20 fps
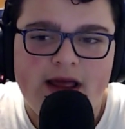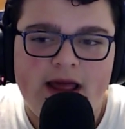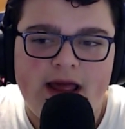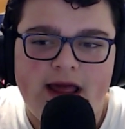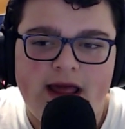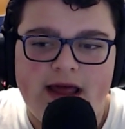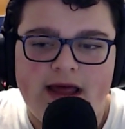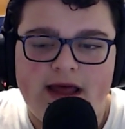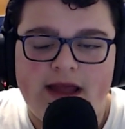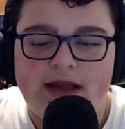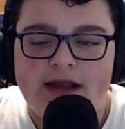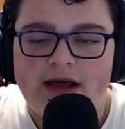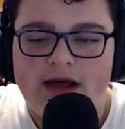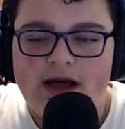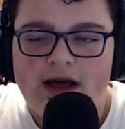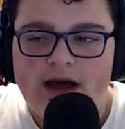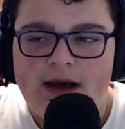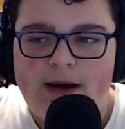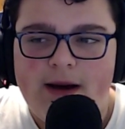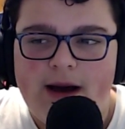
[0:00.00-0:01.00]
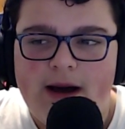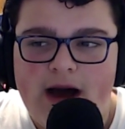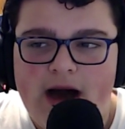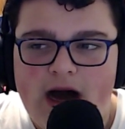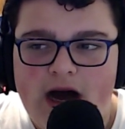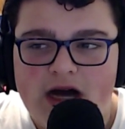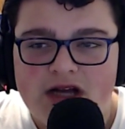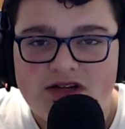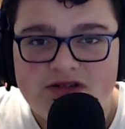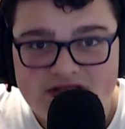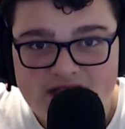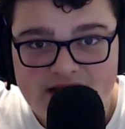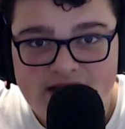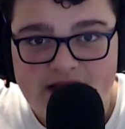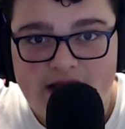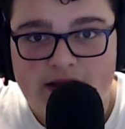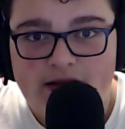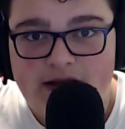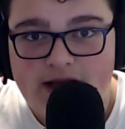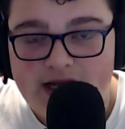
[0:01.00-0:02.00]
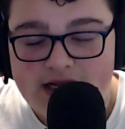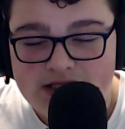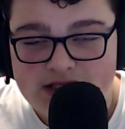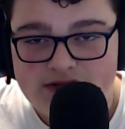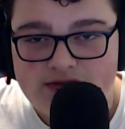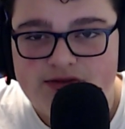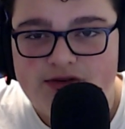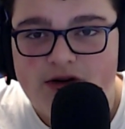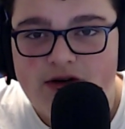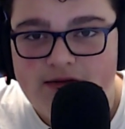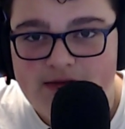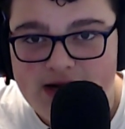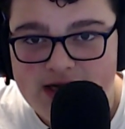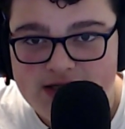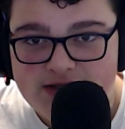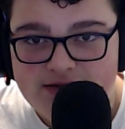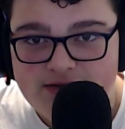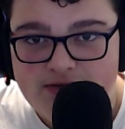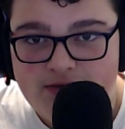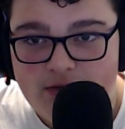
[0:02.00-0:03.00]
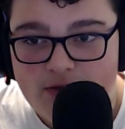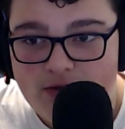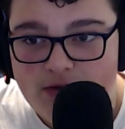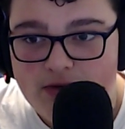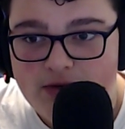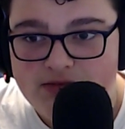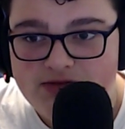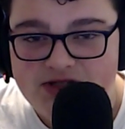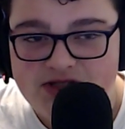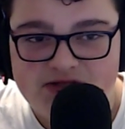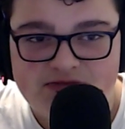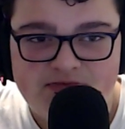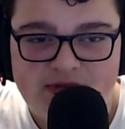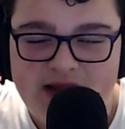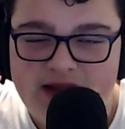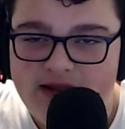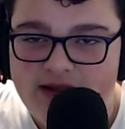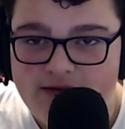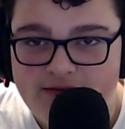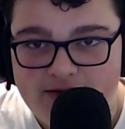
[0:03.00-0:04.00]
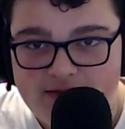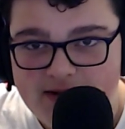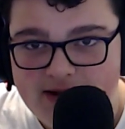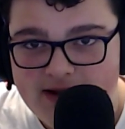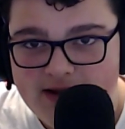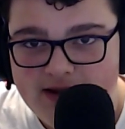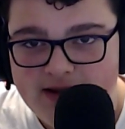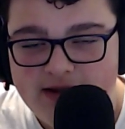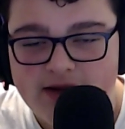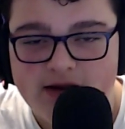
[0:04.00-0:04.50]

And I just want to say thank you guys so much for just being here for me.